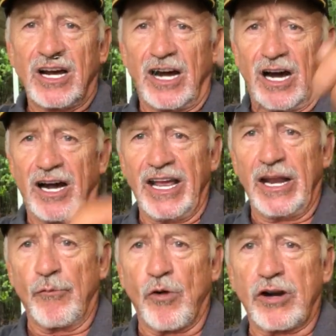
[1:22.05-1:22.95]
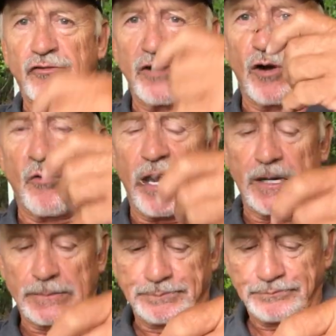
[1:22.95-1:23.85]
and it works real well.